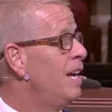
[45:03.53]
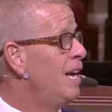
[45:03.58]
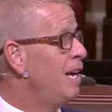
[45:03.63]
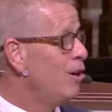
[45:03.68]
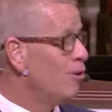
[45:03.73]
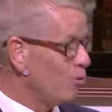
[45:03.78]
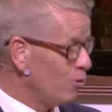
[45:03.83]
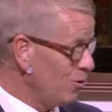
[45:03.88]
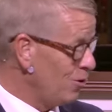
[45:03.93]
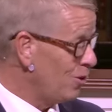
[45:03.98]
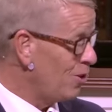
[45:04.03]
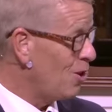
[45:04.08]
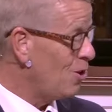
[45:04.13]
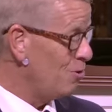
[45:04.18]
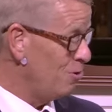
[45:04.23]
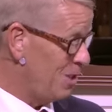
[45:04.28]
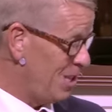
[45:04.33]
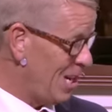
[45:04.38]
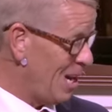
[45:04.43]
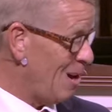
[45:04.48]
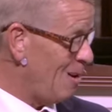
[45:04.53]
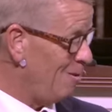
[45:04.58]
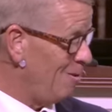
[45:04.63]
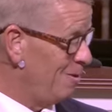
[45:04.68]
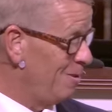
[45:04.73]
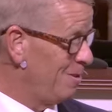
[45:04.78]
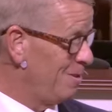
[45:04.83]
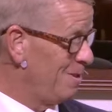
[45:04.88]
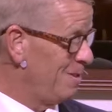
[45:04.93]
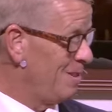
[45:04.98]
Hilton Hotel.
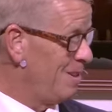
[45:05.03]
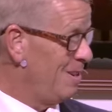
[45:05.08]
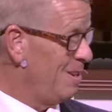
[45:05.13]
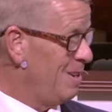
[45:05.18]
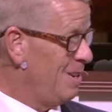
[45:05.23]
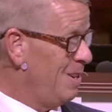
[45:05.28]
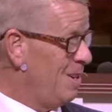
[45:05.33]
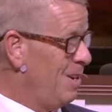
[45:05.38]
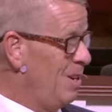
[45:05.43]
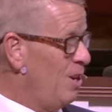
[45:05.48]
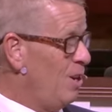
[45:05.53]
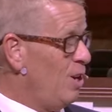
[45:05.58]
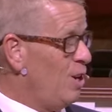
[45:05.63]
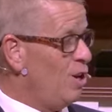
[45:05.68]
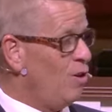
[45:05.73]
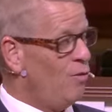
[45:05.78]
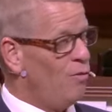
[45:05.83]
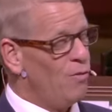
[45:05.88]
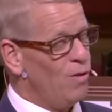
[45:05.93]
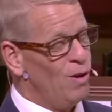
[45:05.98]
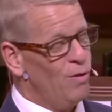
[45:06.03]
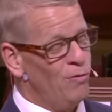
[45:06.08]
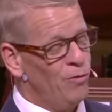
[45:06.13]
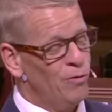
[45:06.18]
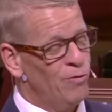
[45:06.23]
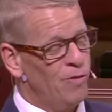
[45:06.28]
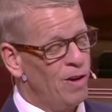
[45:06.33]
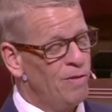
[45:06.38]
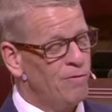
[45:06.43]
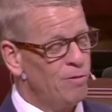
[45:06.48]
If, if
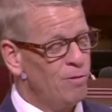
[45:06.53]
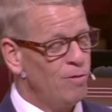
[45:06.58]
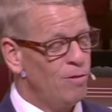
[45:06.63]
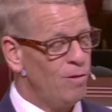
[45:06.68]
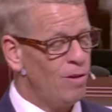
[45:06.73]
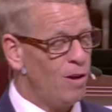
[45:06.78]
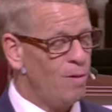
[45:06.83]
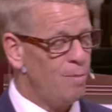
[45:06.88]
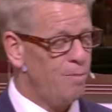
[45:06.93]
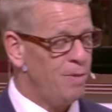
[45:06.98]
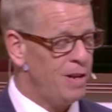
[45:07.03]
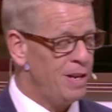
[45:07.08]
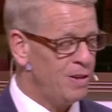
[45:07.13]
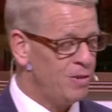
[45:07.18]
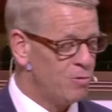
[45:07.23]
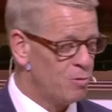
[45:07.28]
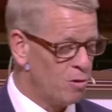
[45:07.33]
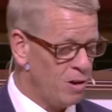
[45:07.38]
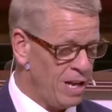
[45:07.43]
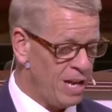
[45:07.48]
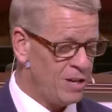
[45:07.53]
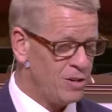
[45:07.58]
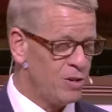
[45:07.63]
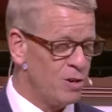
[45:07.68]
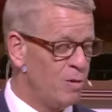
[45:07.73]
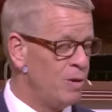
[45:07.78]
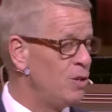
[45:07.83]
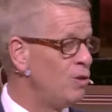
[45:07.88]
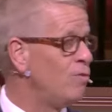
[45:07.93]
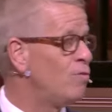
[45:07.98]
you've ever uh, been in
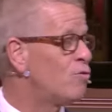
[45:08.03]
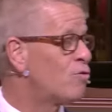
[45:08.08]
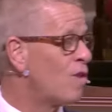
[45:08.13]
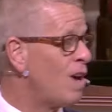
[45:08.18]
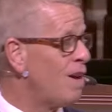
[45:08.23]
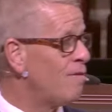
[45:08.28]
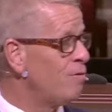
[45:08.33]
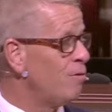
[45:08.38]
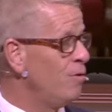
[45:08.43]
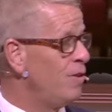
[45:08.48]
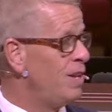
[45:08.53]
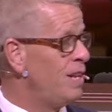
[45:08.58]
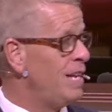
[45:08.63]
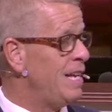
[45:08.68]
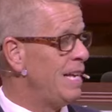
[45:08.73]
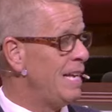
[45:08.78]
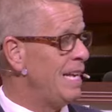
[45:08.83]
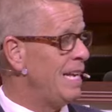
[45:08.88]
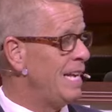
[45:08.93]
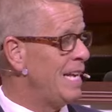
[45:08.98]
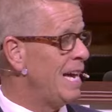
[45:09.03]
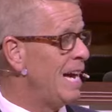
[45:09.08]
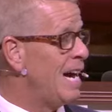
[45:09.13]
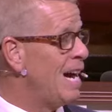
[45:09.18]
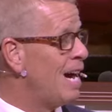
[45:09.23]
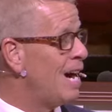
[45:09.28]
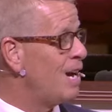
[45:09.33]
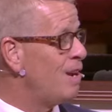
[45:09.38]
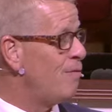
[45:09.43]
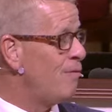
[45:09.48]
Orlando and you've traveled the
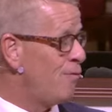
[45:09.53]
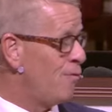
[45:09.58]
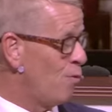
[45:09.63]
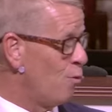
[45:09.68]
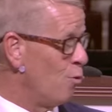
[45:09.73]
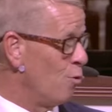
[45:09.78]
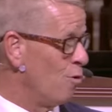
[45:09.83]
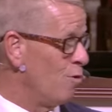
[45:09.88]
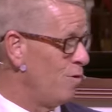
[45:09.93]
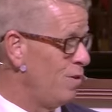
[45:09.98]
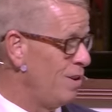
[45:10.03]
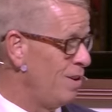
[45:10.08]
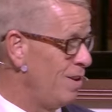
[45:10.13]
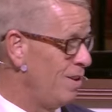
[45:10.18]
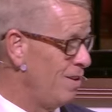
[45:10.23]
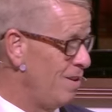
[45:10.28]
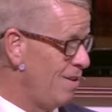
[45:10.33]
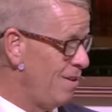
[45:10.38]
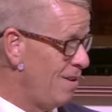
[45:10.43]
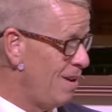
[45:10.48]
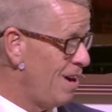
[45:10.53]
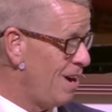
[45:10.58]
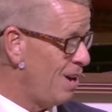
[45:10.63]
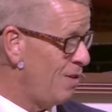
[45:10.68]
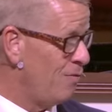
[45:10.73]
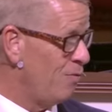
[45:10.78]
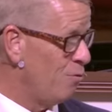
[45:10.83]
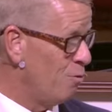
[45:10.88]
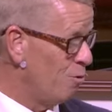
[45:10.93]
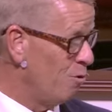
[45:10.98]
I-4, the
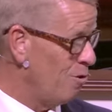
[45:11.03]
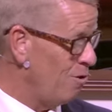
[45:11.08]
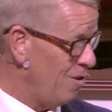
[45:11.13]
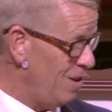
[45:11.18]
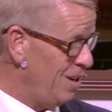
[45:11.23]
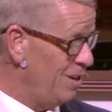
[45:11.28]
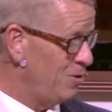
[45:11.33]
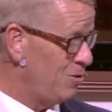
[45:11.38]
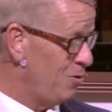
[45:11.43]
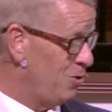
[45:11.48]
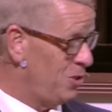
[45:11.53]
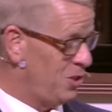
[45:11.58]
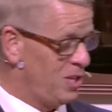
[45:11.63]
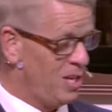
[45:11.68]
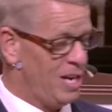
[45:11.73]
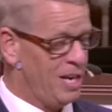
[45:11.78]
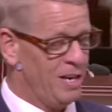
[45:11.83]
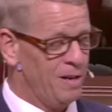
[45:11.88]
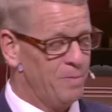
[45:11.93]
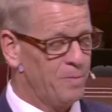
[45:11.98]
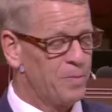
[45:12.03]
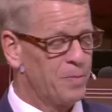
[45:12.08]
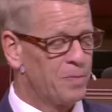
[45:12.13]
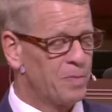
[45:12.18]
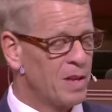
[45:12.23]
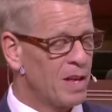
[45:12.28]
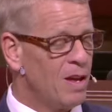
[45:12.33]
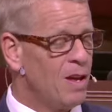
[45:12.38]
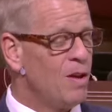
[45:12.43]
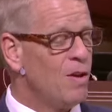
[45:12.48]
I-4 interstate,
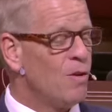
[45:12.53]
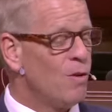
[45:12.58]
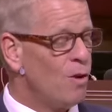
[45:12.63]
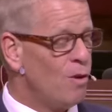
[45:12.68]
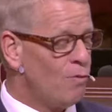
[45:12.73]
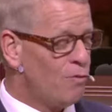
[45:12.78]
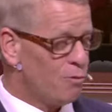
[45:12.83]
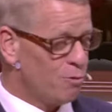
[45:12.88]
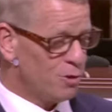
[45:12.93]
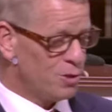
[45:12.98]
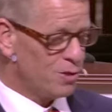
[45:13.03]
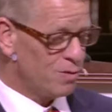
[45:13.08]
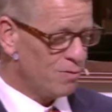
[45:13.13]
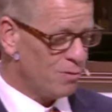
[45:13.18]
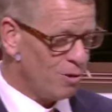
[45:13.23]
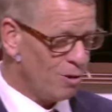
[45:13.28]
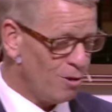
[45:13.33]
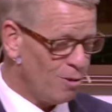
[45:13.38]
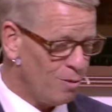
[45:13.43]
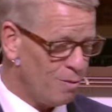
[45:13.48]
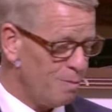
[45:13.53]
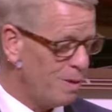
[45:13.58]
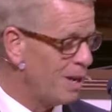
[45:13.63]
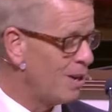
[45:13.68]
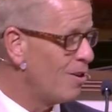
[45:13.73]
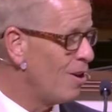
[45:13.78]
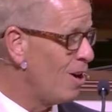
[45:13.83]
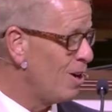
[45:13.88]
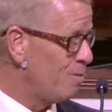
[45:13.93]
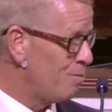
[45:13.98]
uh, first of all, may
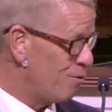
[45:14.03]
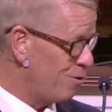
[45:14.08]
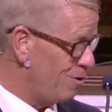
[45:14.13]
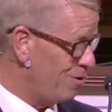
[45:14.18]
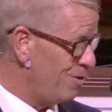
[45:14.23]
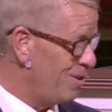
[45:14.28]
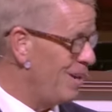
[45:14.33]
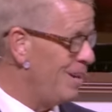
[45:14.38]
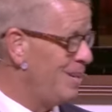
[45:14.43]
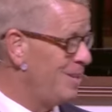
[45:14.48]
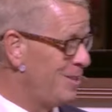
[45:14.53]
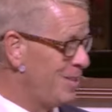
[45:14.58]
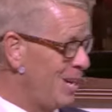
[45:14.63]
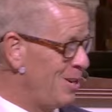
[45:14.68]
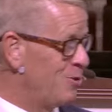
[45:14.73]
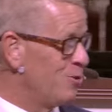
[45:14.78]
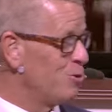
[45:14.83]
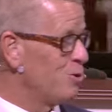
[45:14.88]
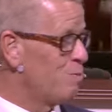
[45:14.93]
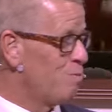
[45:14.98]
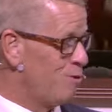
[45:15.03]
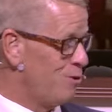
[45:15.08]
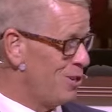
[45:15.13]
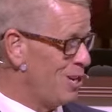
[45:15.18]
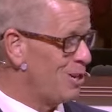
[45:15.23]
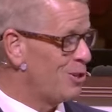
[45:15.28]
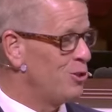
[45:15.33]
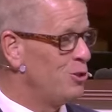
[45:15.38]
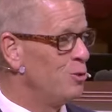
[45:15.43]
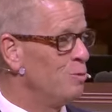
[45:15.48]
God and his angels
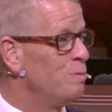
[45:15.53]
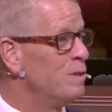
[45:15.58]
protect you.